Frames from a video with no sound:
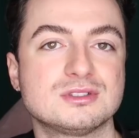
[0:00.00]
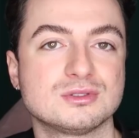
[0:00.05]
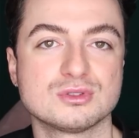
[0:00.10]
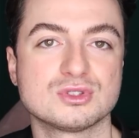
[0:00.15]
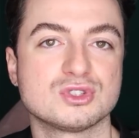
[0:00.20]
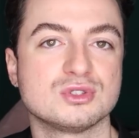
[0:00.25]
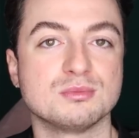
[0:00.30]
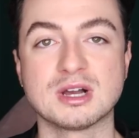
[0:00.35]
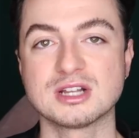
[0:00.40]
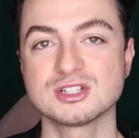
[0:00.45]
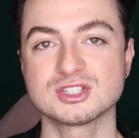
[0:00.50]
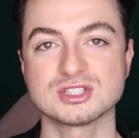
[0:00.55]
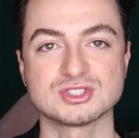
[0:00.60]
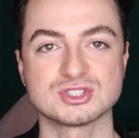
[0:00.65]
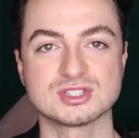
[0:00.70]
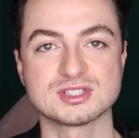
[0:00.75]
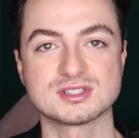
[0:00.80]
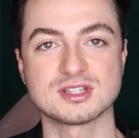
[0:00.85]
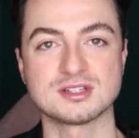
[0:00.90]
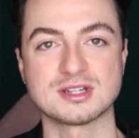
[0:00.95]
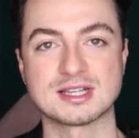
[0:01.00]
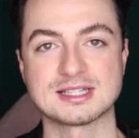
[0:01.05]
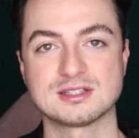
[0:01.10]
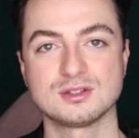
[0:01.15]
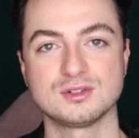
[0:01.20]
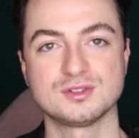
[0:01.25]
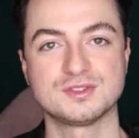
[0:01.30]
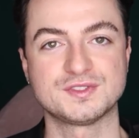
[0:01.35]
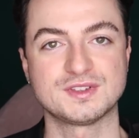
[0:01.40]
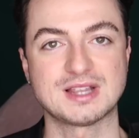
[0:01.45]
it's not too much it's just a
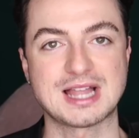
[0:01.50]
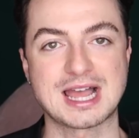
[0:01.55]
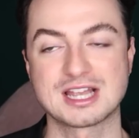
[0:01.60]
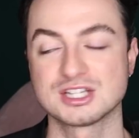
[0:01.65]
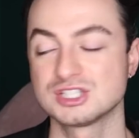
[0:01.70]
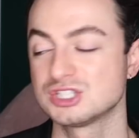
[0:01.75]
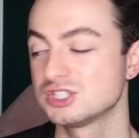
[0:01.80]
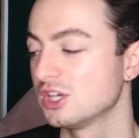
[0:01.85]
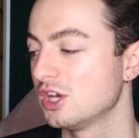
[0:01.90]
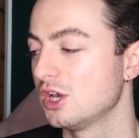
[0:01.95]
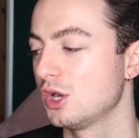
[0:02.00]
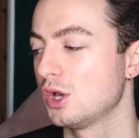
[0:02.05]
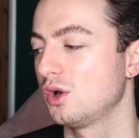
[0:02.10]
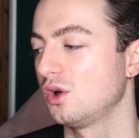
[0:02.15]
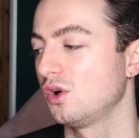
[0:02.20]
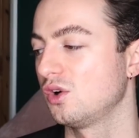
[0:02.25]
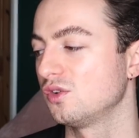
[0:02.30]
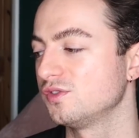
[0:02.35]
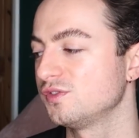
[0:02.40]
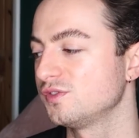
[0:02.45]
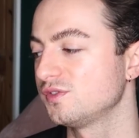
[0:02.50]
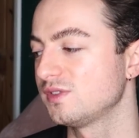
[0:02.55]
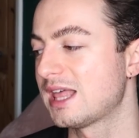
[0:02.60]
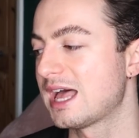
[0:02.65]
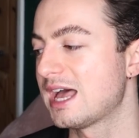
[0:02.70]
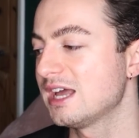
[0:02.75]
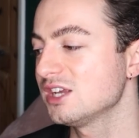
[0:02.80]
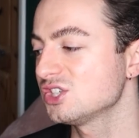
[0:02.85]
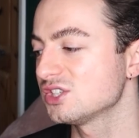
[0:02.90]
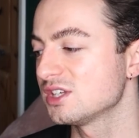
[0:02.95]
nice little flash of
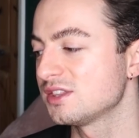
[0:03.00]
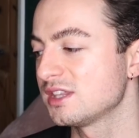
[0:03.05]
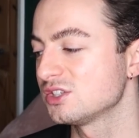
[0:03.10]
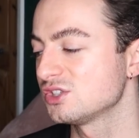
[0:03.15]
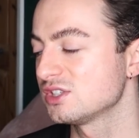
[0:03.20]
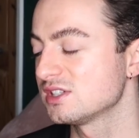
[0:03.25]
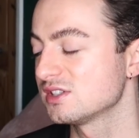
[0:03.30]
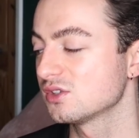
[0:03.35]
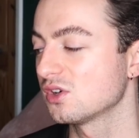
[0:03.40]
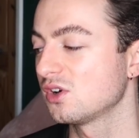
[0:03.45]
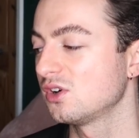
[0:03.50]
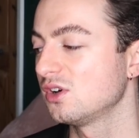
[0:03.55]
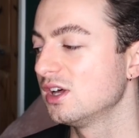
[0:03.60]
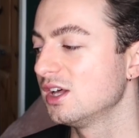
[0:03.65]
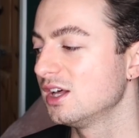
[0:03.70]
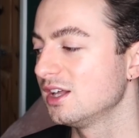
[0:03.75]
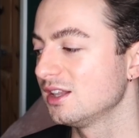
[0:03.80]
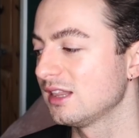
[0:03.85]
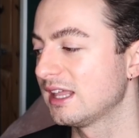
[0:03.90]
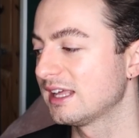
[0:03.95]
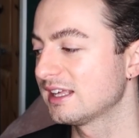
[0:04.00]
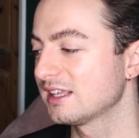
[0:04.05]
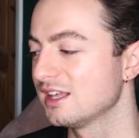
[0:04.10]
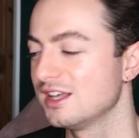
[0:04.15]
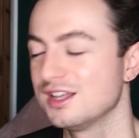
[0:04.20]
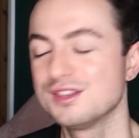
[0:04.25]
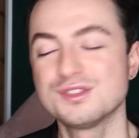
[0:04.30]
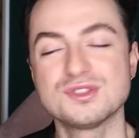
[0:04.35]
flesh and then she's got like